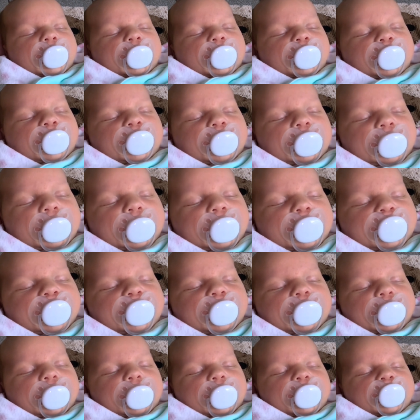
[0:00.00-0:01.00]
But you put
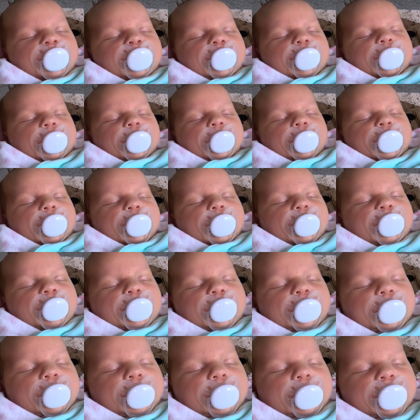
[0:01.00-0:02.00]
it into his head,
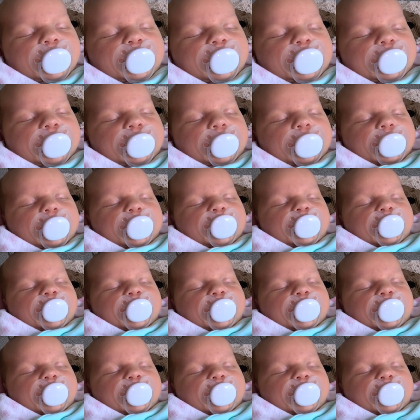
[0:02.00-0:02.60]
didn't you now?"